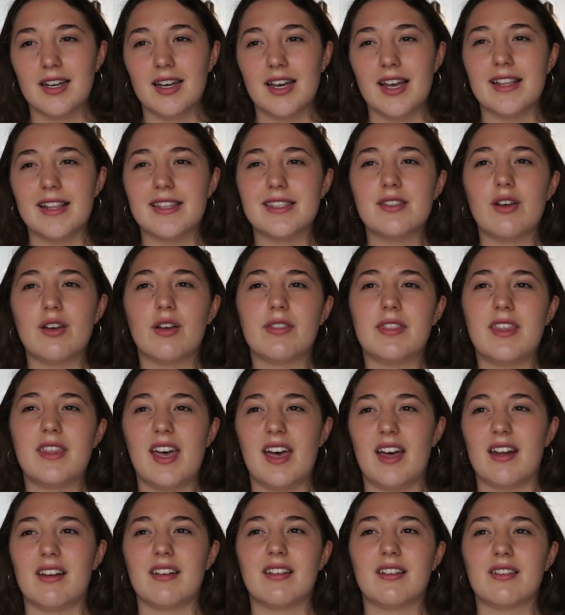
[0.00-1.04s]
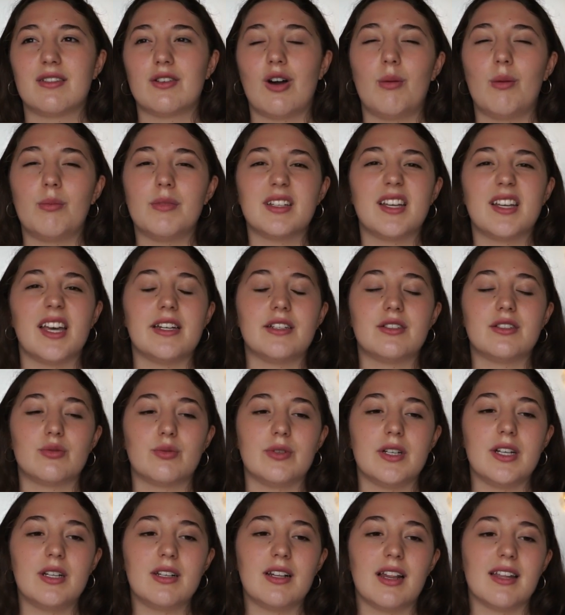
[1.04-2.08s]
it's not that complicated to
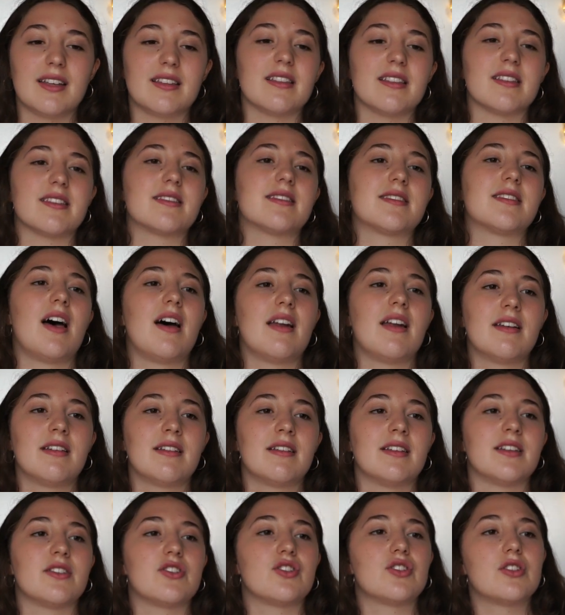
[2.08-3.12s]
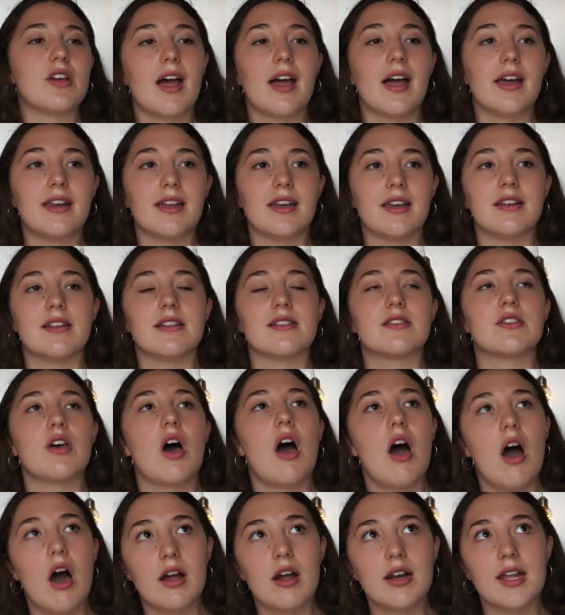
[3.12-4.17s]
read. Like, the sun is shining and it's
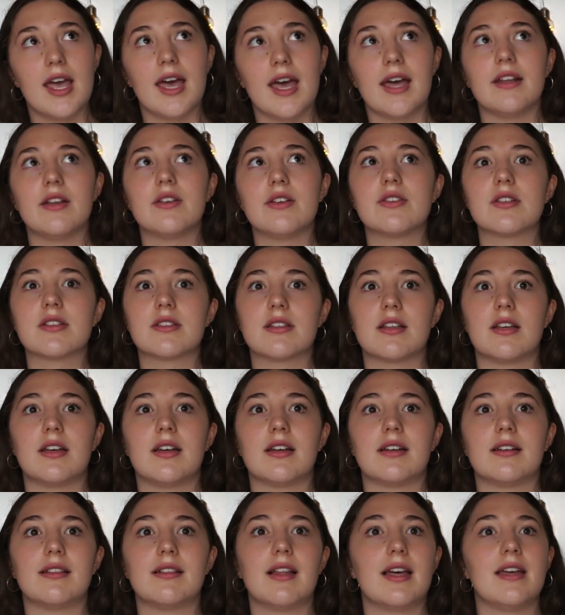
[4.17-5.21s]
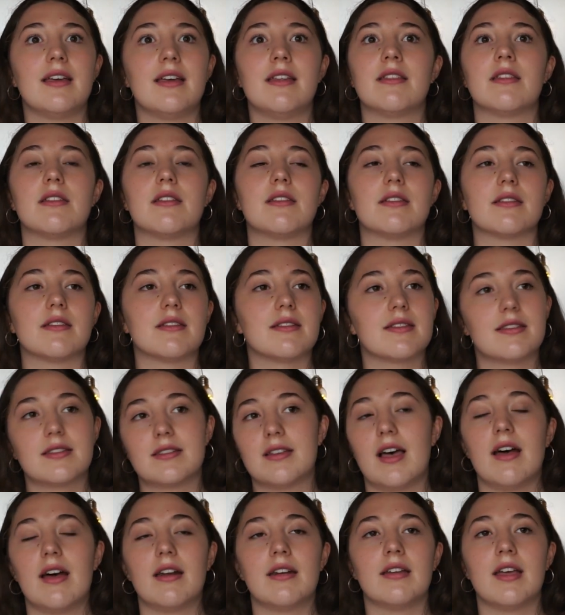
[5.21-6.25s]
hot, and you're just like laying in the
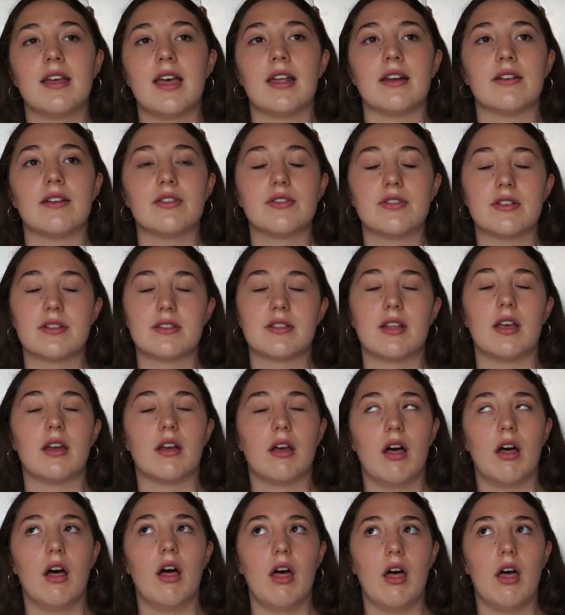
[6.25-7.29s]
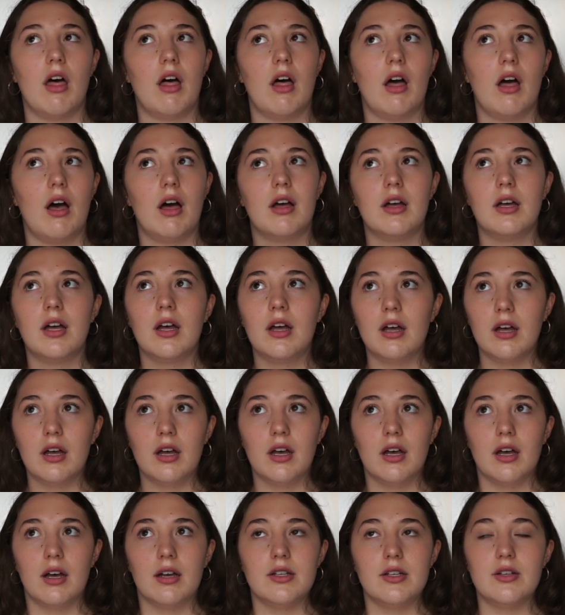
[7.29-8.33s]
sun, and you're just like, oh,
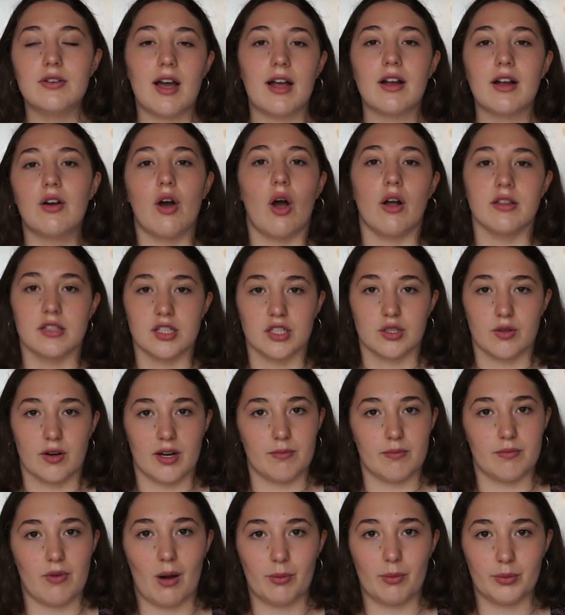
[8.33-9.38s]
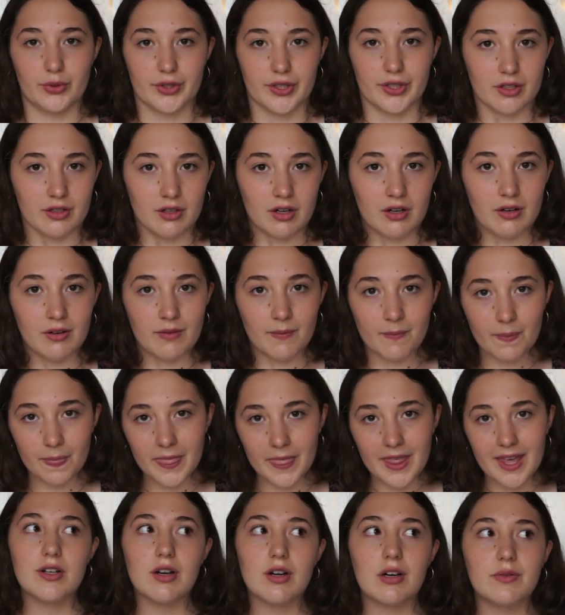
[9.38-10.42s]
you can't concentrate properly, you know?
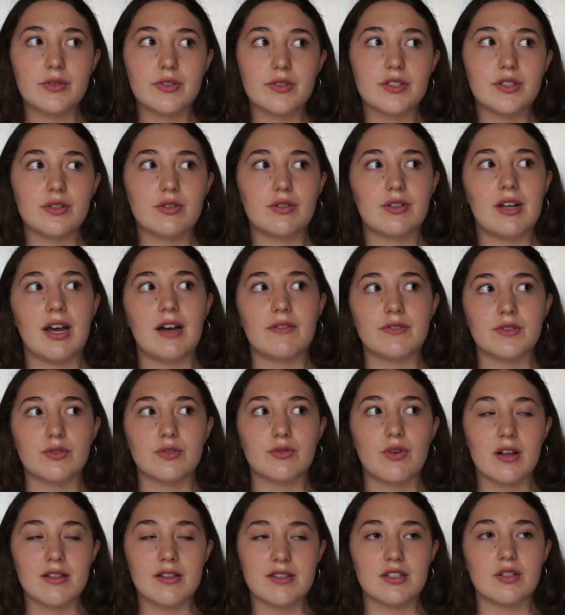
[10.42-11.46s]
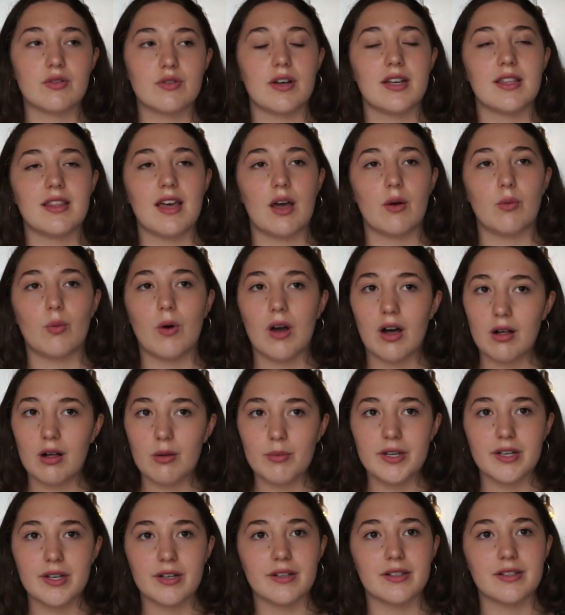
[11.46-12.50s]
Novels, you don't have to concentrate that well,
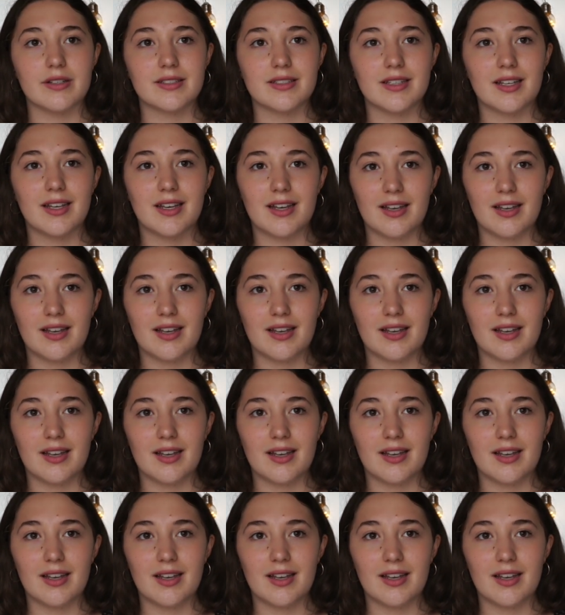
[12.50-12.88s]
because